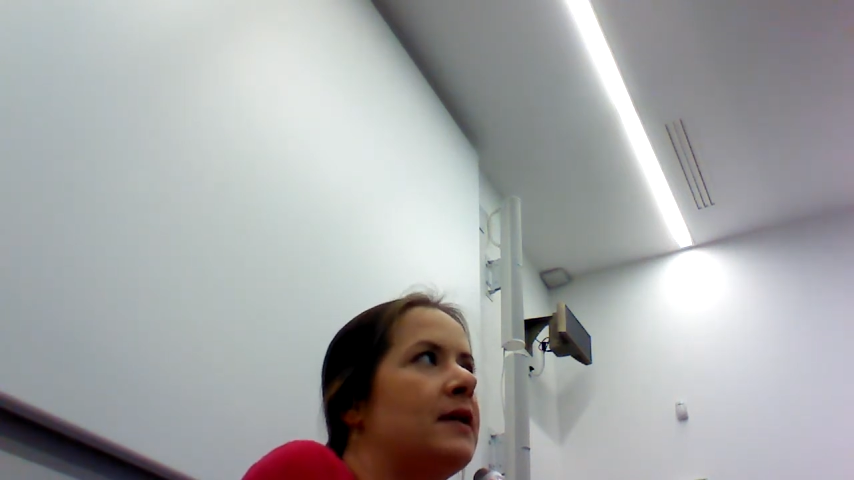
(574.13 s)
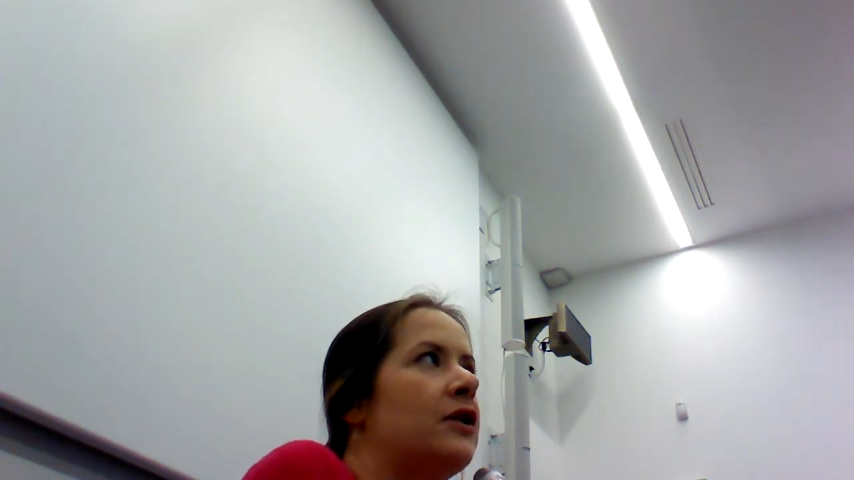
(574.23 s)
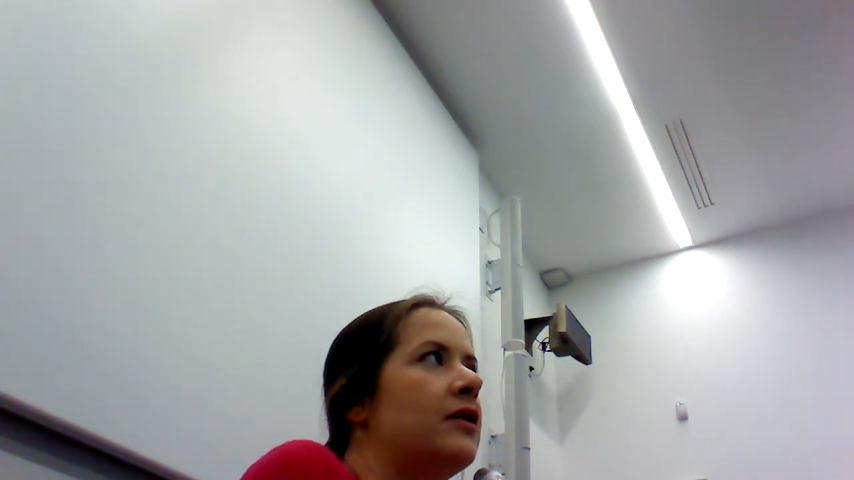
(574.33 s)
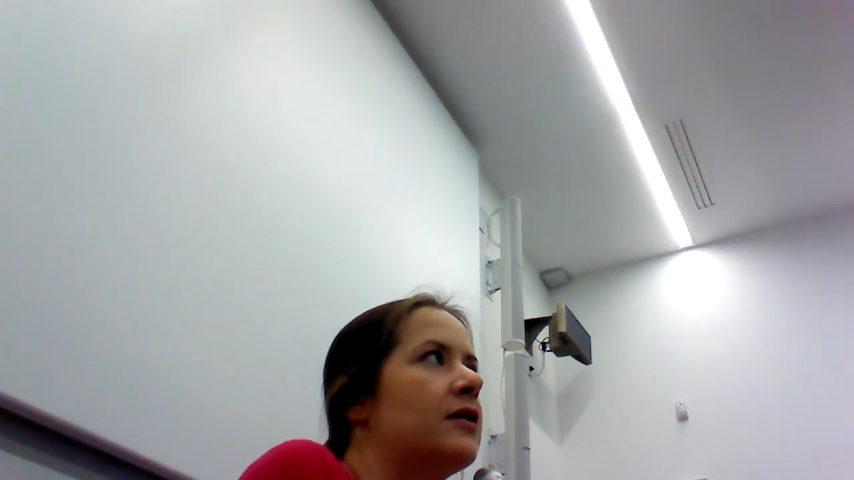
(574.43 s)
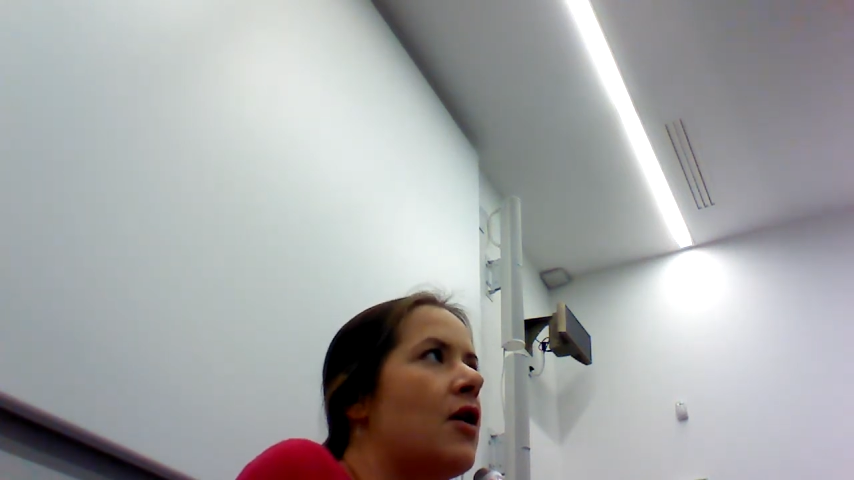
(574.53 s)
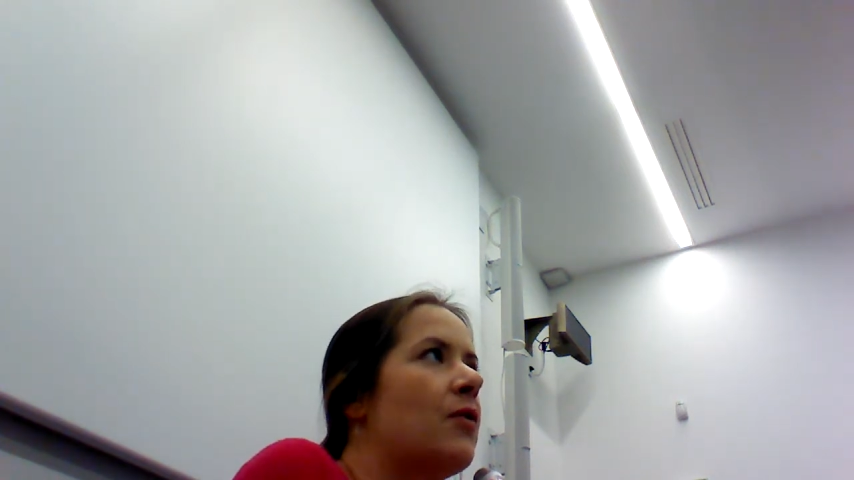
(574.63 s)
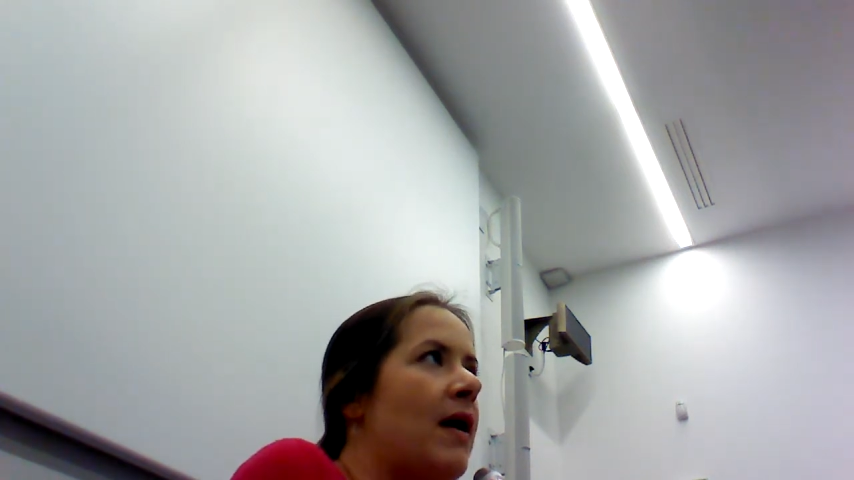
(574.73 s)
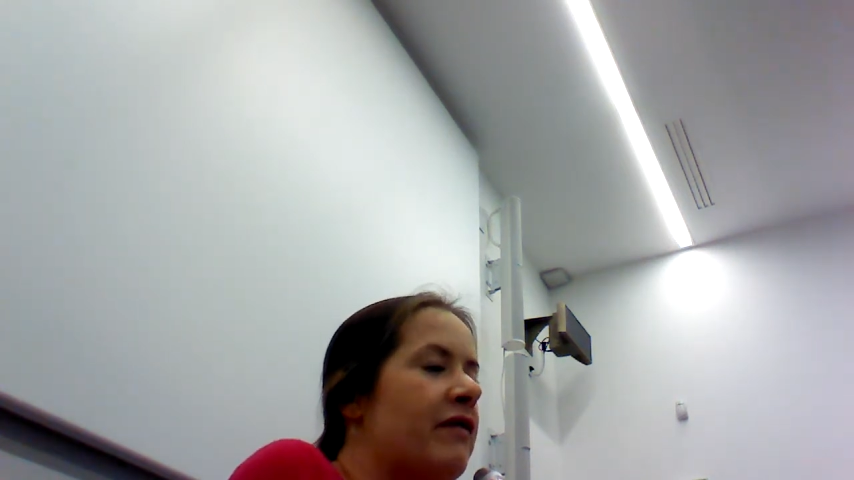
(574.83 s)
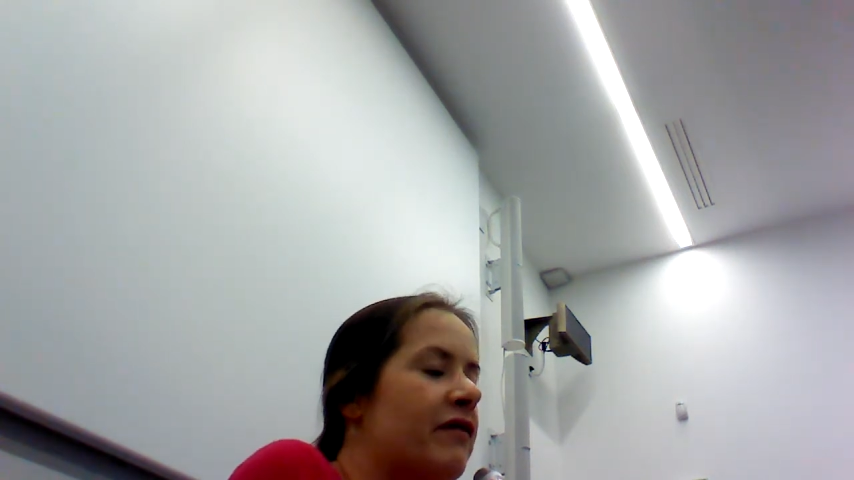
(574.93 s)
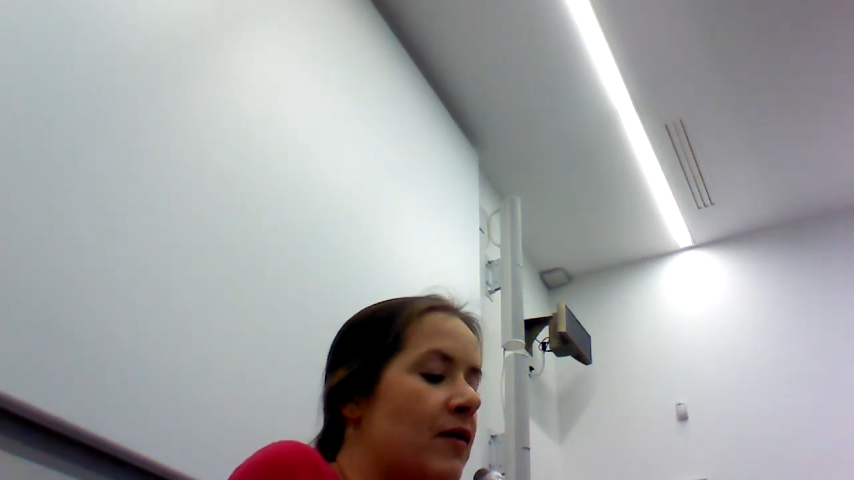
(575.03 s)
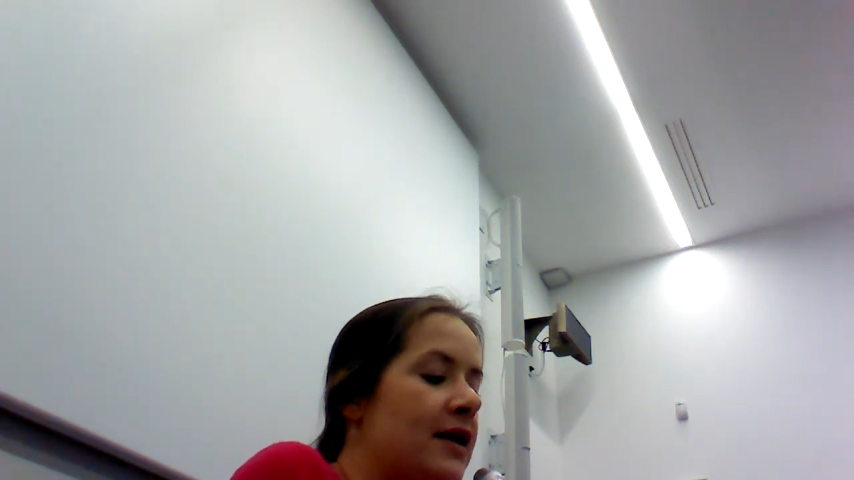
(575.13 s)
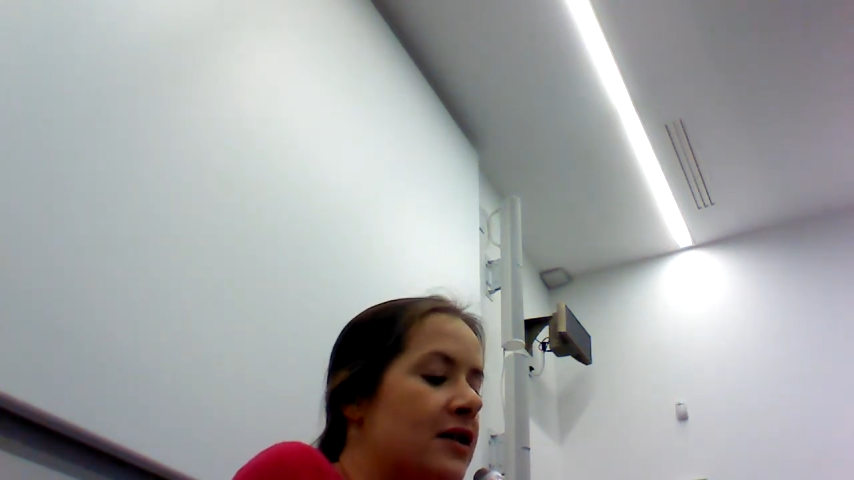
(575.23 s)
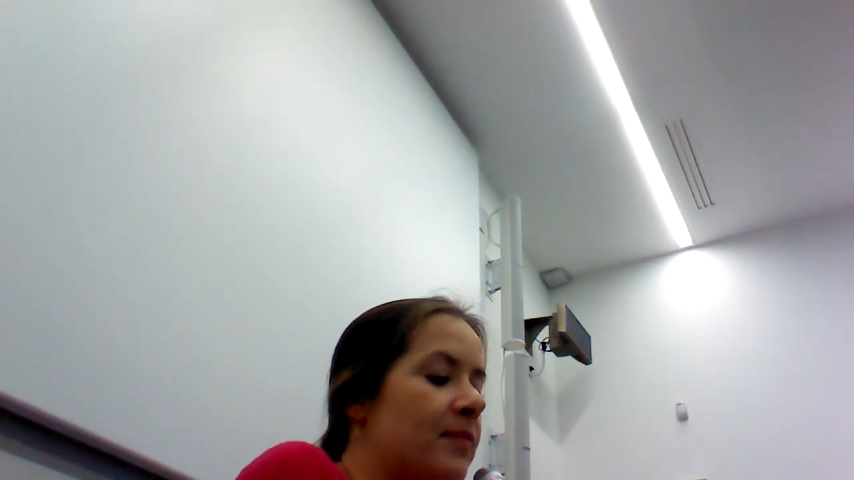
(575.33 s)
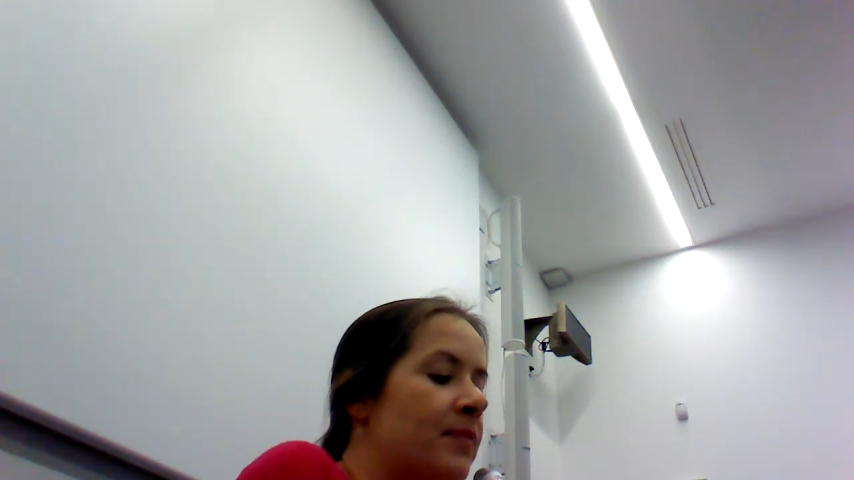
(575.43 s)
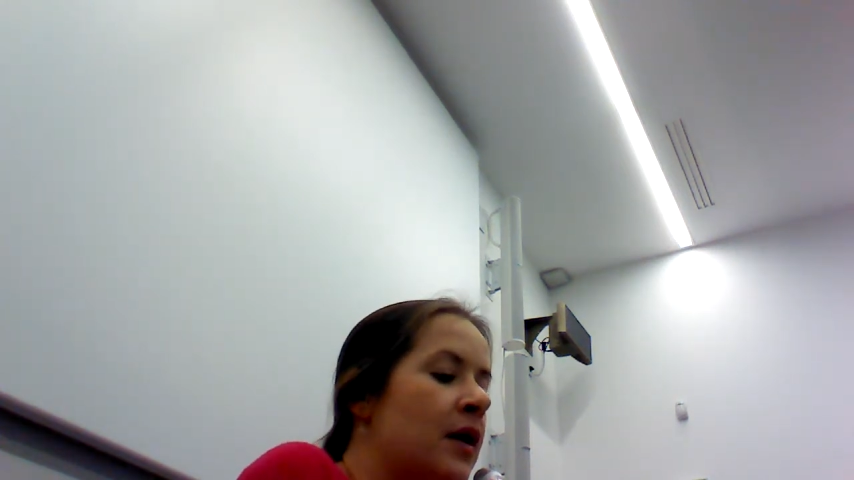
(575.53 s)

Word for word: positions on the referendum,